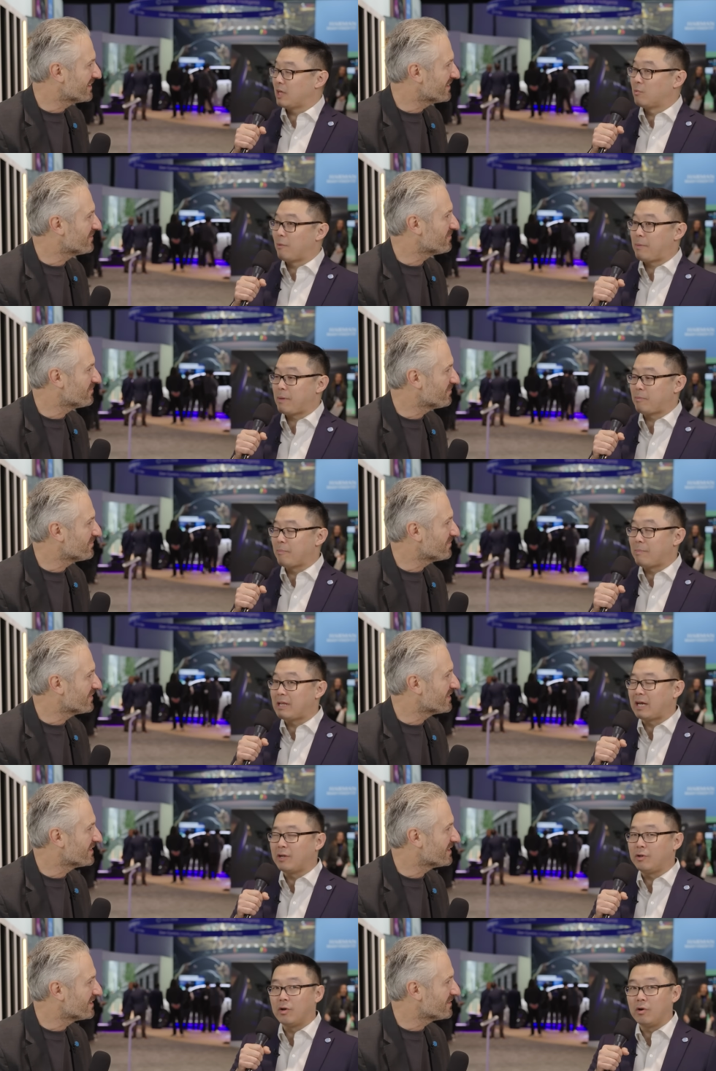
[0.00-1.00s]
Speaker 1: And what people may not
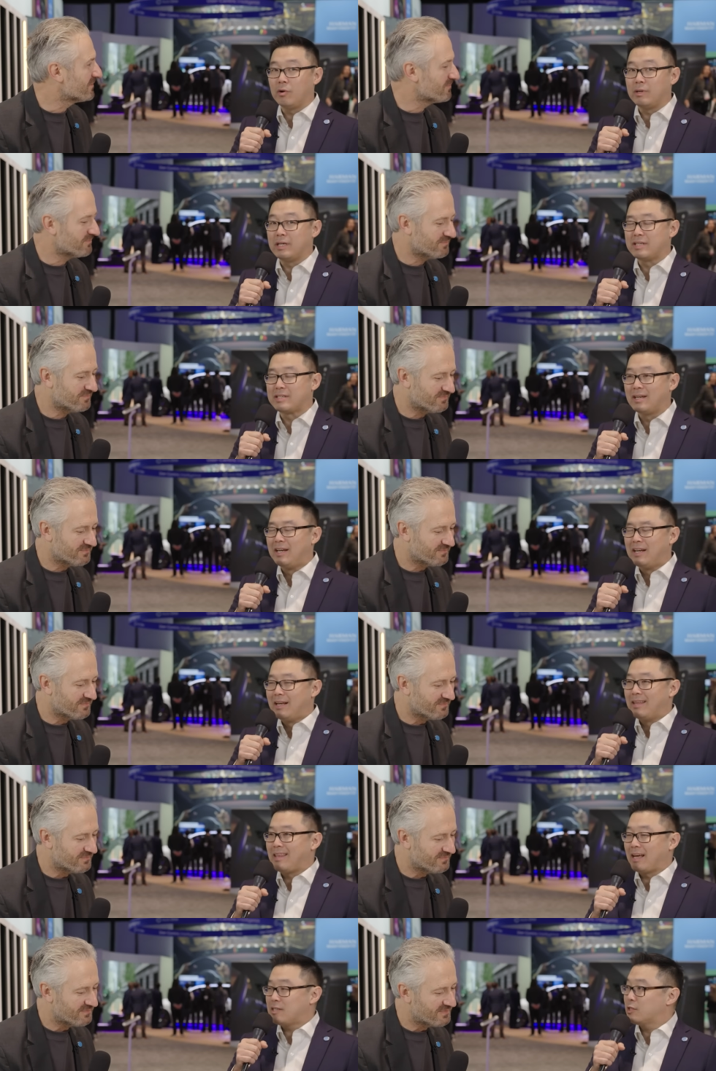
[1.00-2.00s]
know is
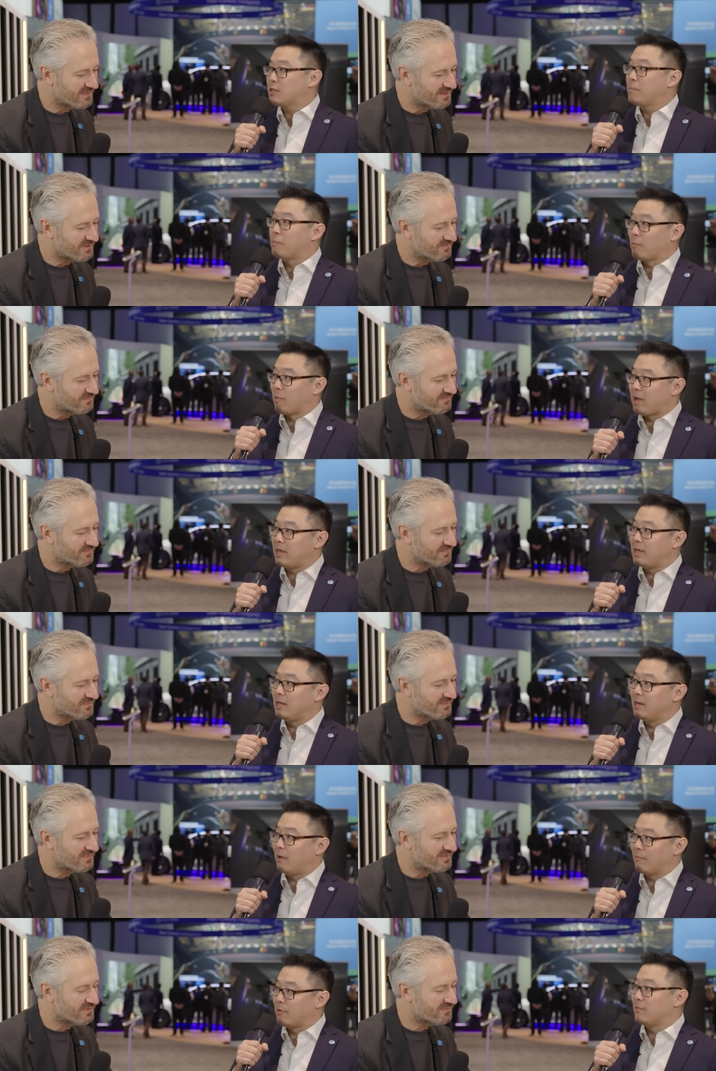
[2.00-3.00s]
that's the brain
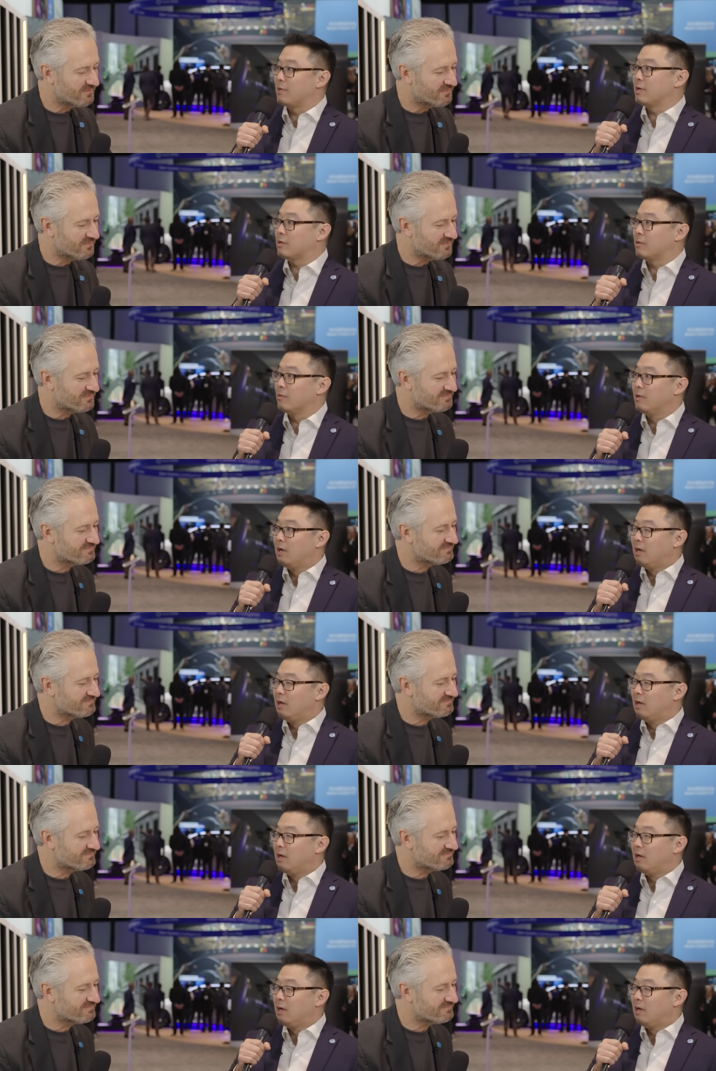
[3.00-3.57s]
of the vehicle.